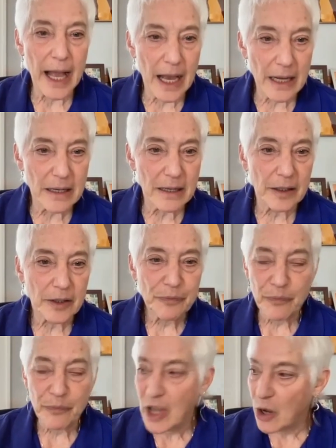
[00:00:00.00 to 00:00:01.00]
And,
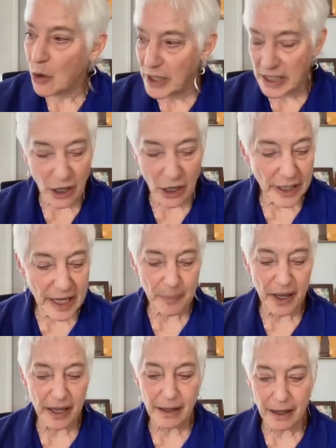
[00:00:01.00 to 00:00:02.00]
we started
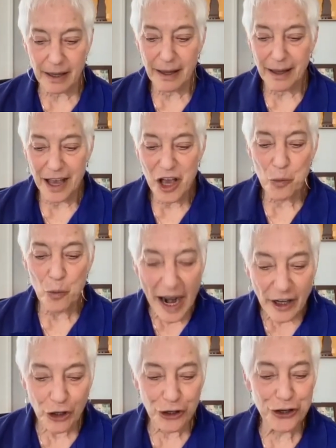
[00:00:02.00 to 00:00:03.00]
keeping
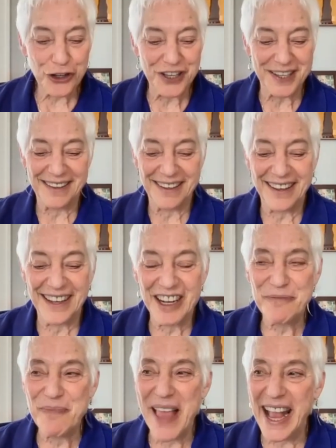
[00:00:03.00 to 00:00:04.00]
records,
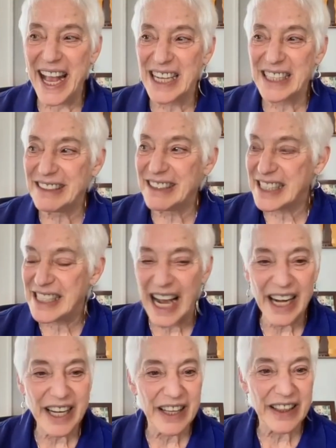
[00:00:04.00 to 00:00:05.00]
and
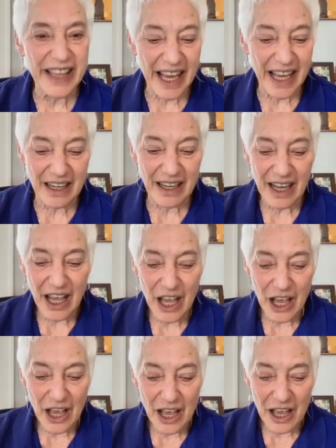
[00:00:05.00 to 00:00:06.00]
decided that
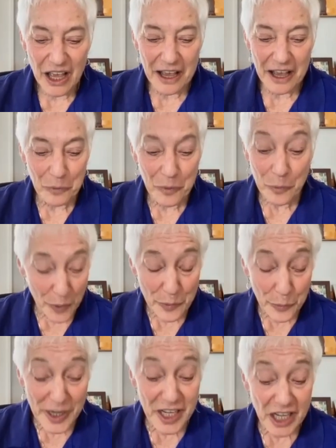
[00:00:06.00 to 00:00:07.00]

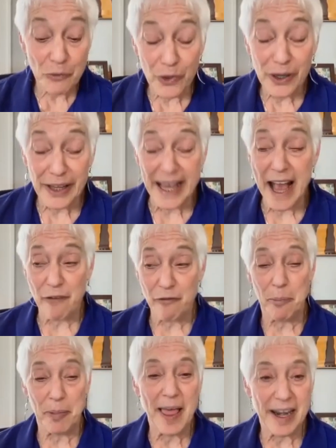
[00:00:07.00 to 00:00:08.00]
we didn't really have a
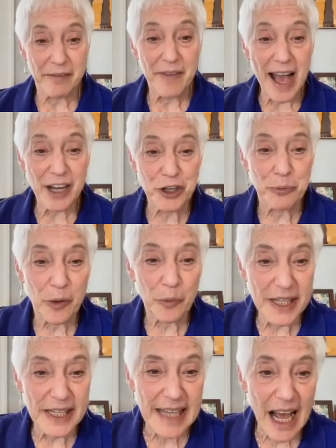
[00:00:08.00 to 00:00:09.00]
plan of action, but we
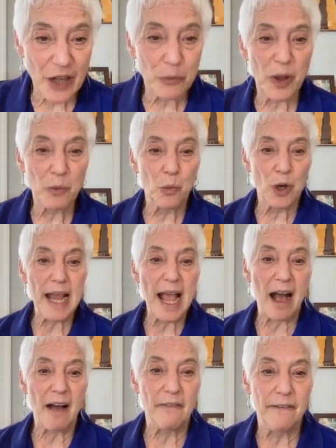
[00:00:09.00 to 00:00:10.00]
decided we would
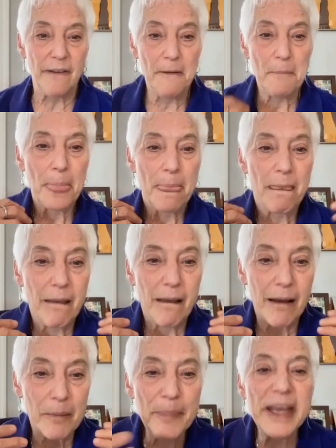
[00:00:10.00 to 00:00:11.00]
have
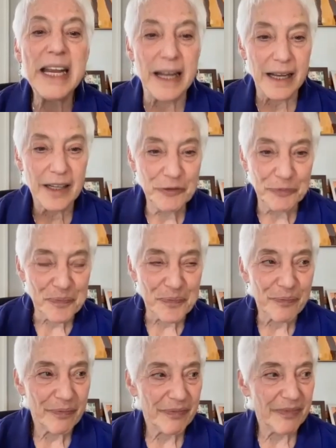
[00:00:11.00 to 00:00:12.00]
a meeting
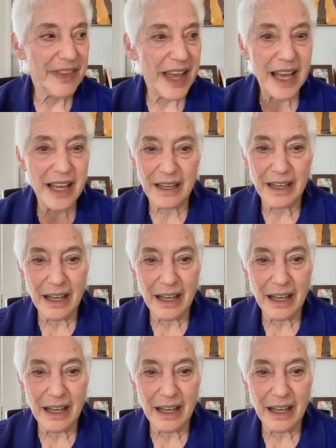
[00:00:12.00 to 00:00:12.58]
that